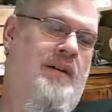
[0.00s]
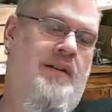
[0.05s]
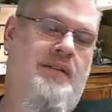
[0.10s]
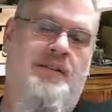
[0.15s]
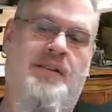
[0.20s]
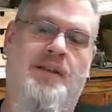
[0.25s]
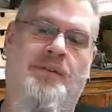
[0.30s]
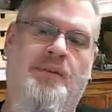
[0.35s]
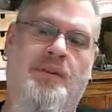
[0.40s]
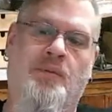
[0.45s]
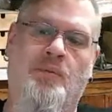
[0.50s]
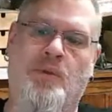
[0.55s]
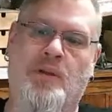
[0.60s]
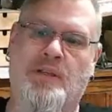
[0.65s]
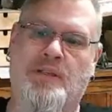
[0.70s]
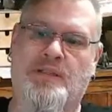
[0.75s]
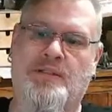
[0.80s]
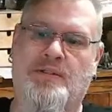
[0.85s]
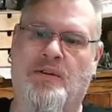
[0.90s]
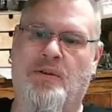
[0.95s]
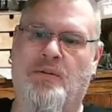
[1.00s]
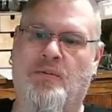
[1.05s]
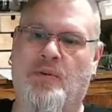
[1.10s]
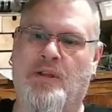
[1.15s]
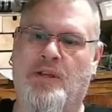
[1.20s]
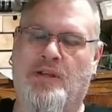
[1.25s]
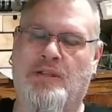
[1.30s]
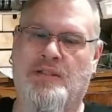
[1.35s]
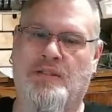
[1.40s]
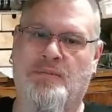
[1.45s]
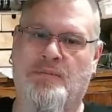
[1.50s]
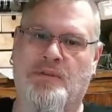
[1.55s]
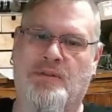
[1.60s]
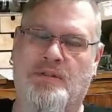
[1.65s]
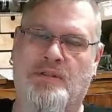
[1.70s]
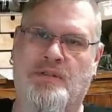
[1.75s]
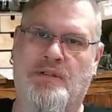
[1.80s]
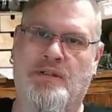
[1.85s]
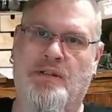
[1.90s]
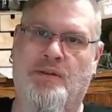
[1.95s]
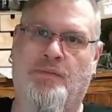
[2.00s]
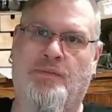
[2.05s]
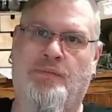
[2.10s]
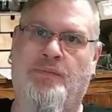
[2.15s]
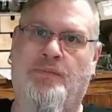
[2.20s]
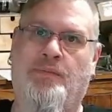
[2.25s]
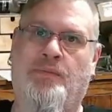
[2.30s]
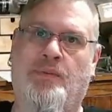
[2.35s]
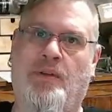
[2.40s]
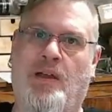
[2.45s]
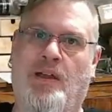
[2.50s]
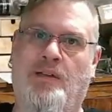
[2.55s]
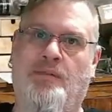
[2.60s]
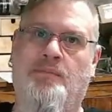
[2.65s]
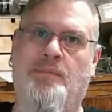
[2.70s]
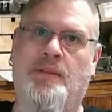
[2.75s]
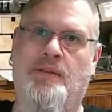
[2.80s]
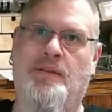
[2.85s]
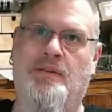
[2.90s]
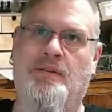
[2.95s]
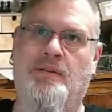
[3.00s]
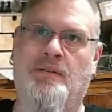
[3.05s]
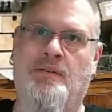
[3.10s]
definitely want to start running some other stuff. I've been